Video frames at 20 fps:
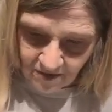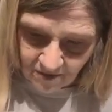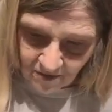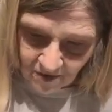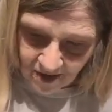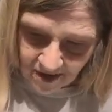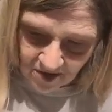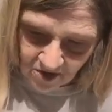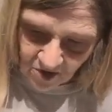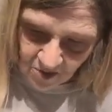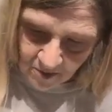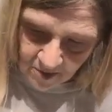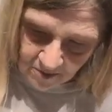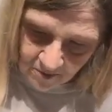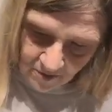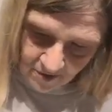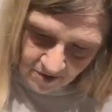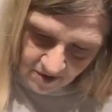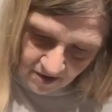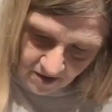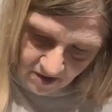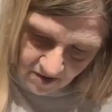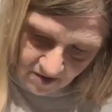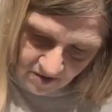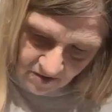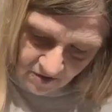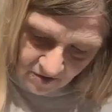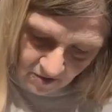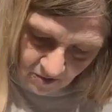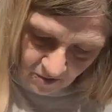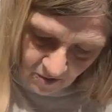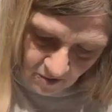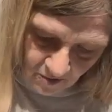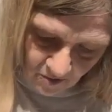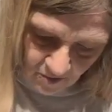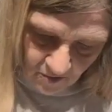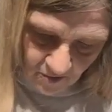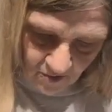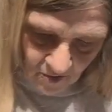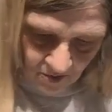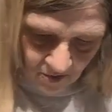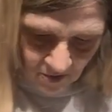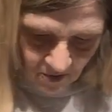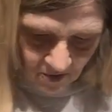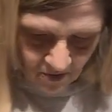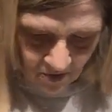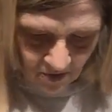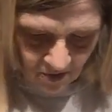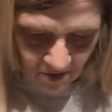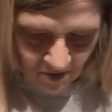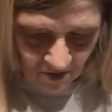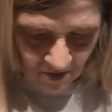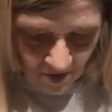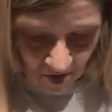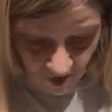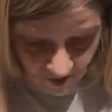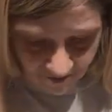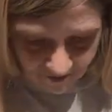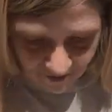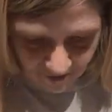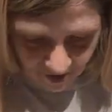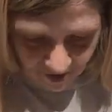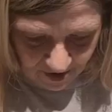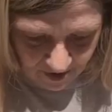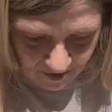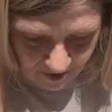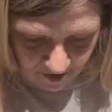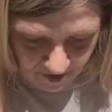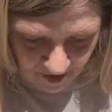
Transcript: arrangement with this. Hopefully.